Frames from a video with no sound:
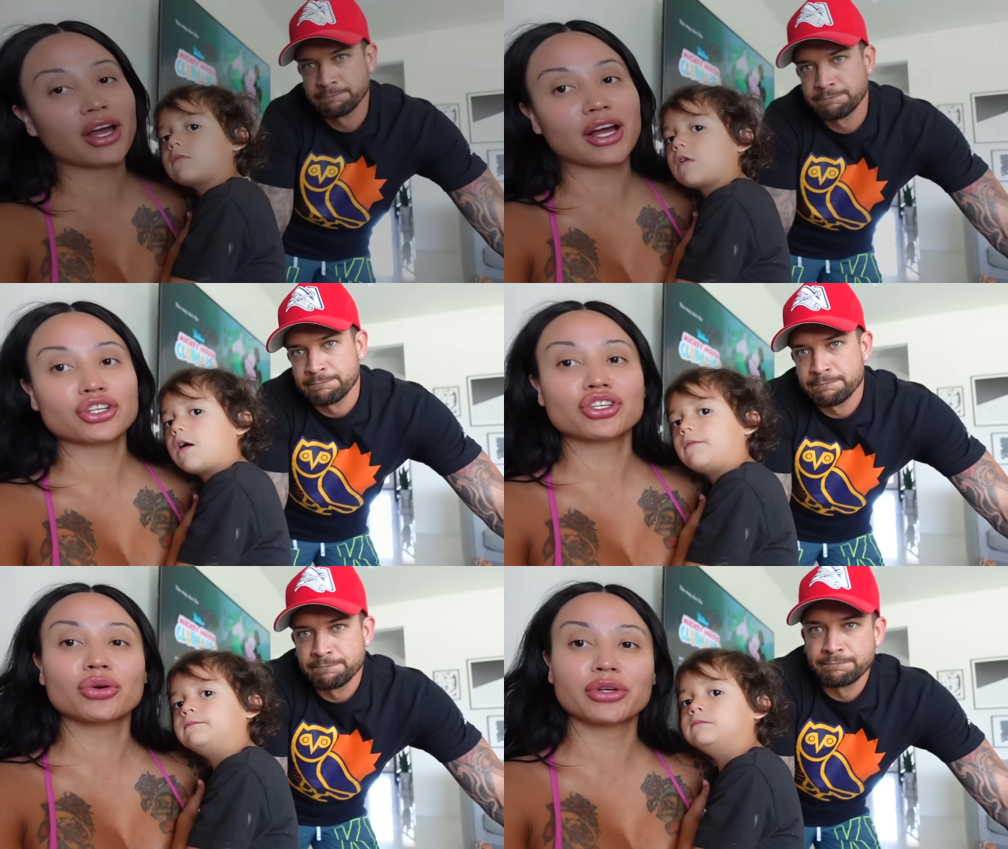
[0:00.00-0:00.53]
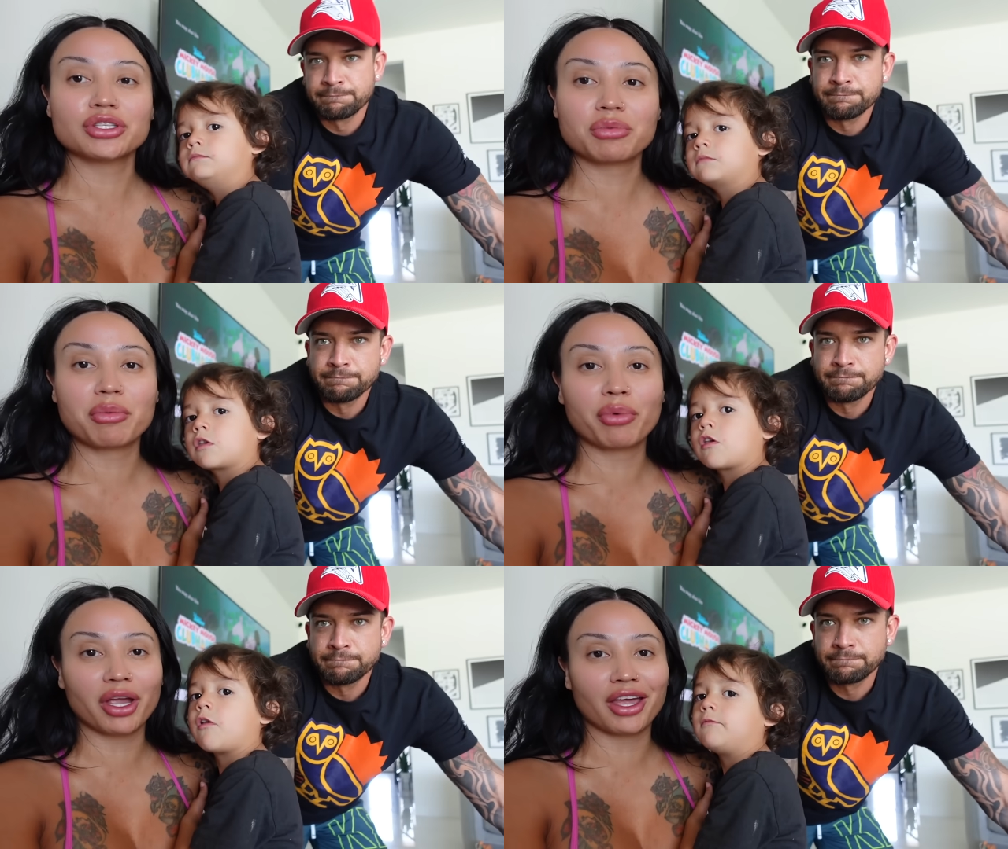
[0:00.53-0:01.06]
Speaker 1: are actually going to be
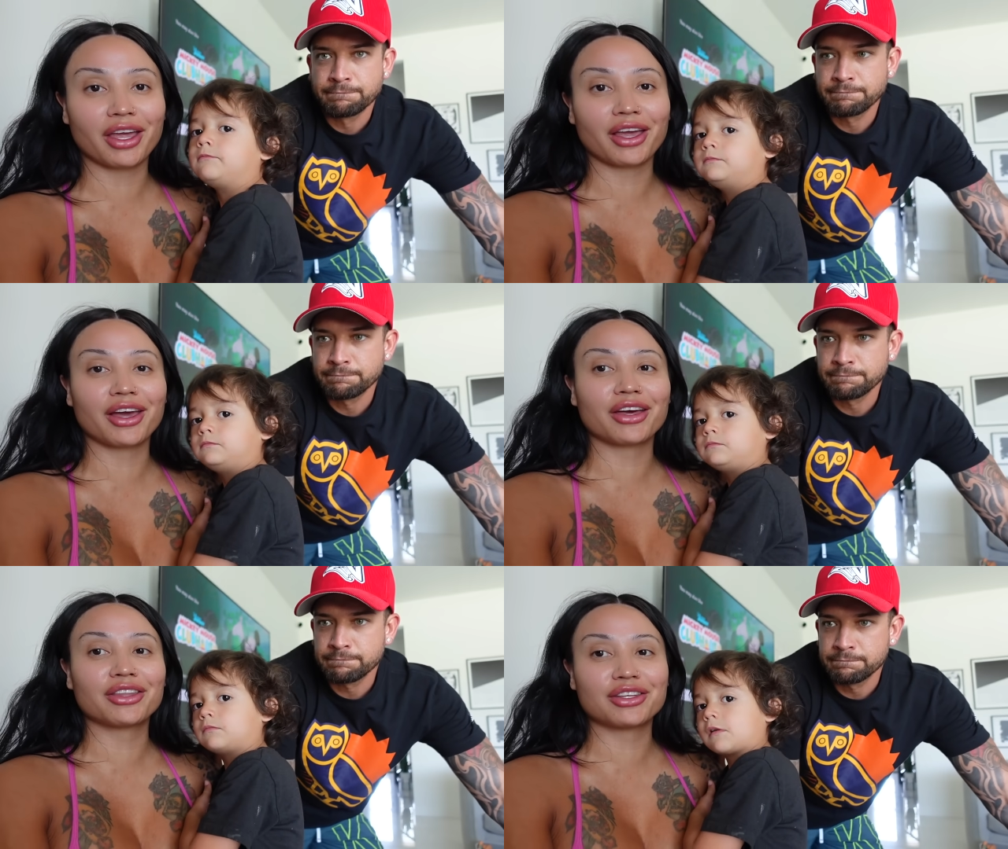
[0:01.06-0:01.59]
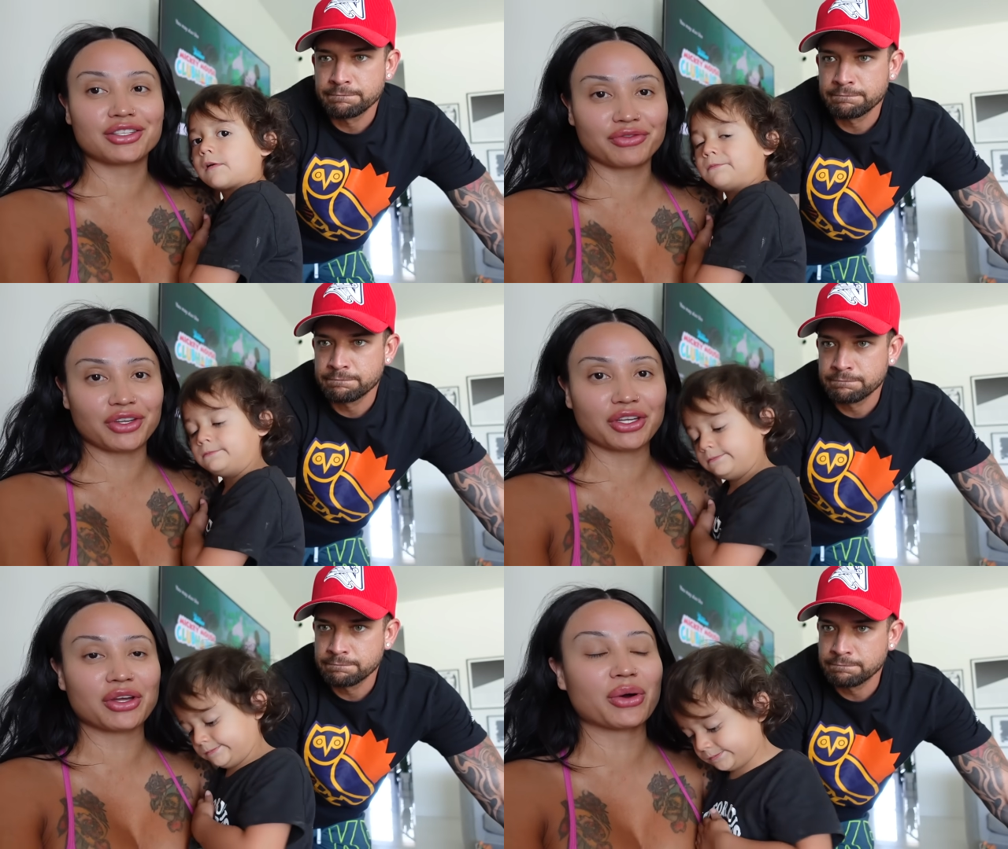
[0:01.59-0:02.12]
breaking this
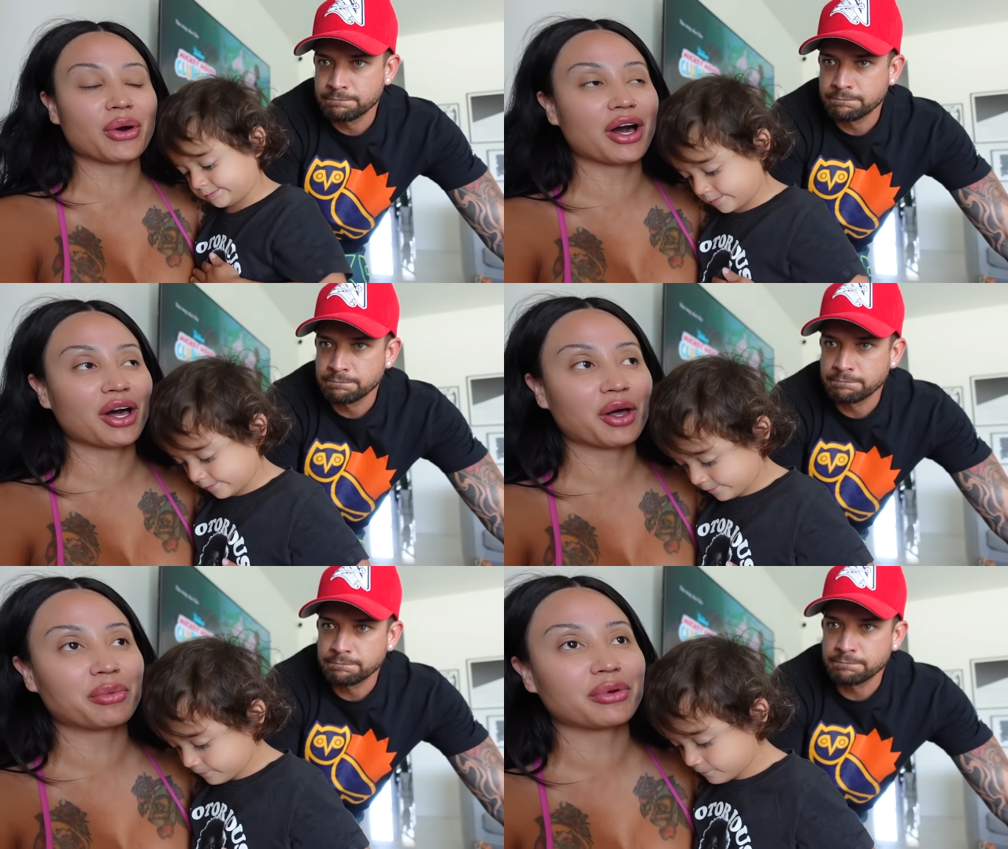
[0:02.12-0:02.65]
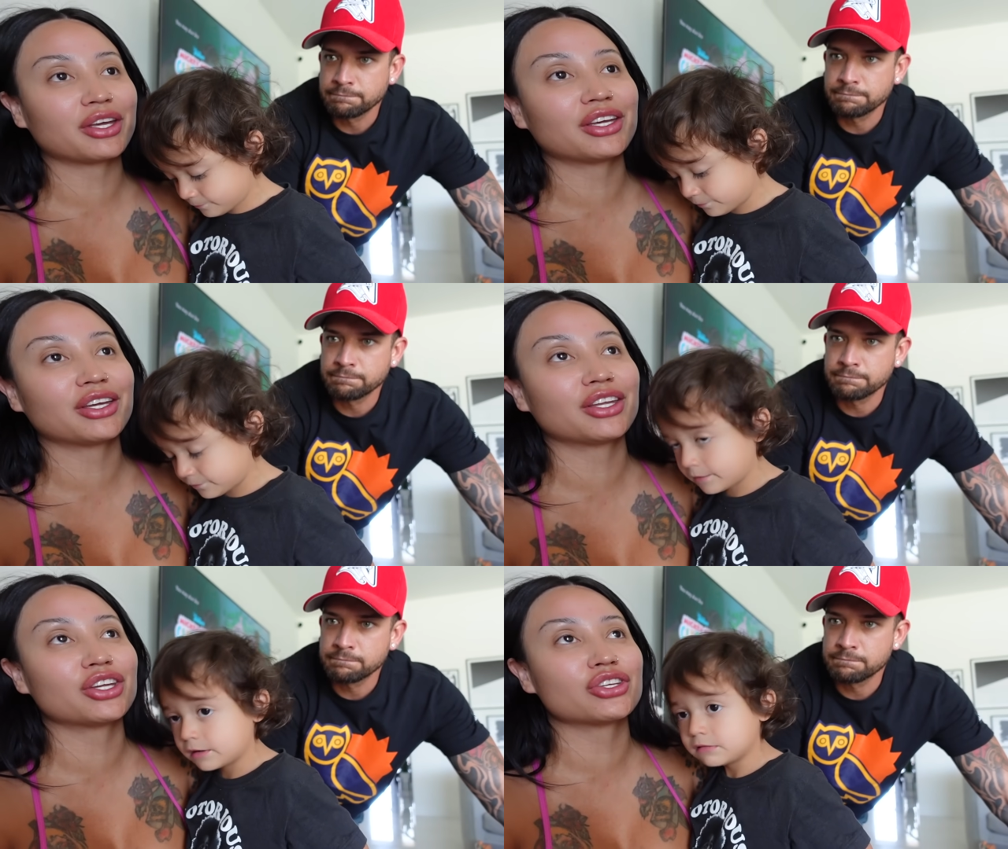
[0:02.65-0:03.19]
video up
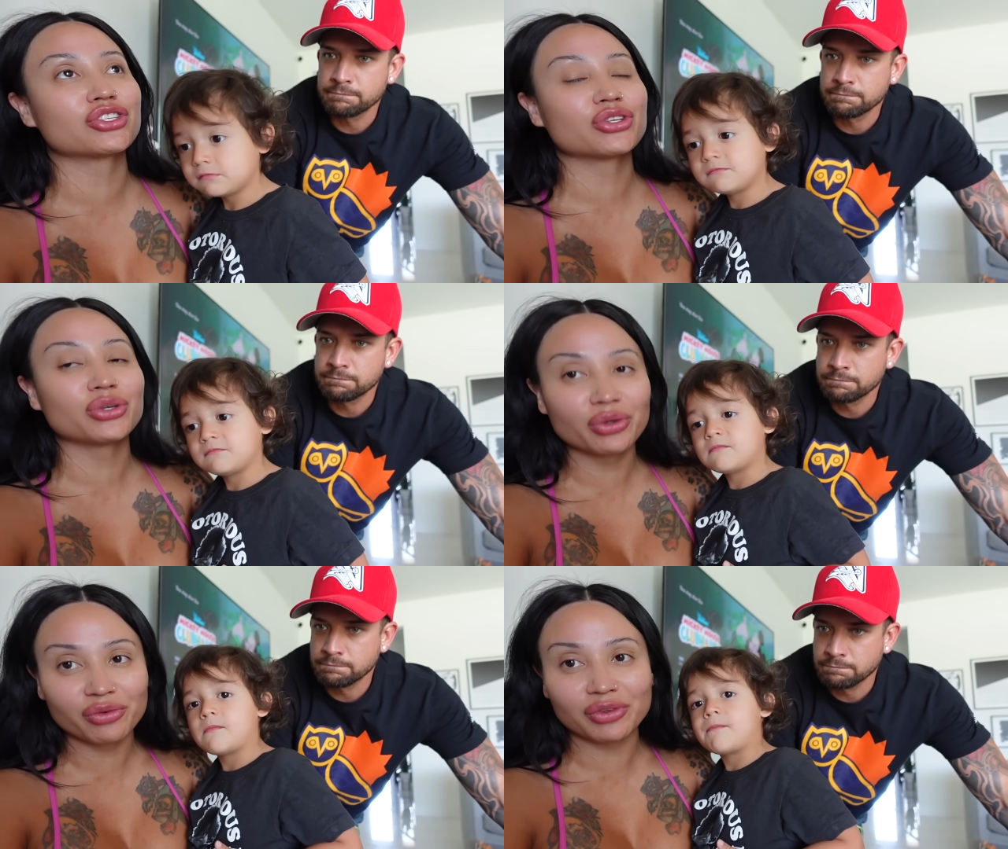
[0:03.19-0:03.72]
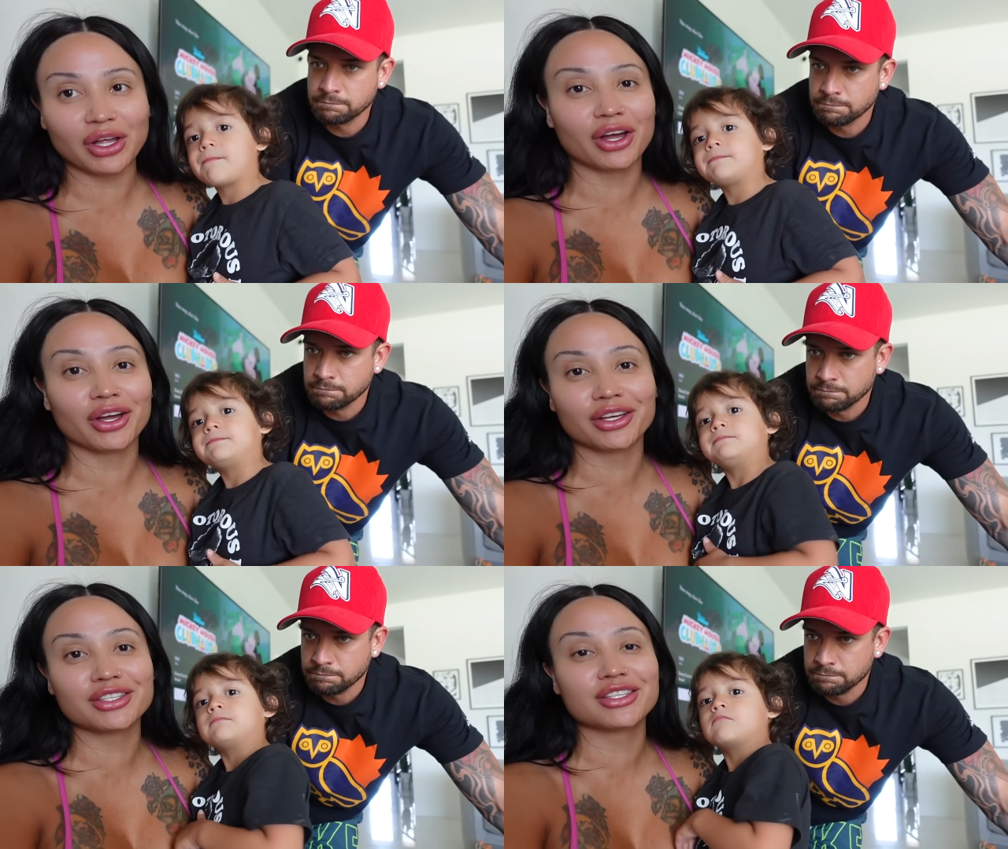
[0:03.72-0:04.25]
in two vlogs.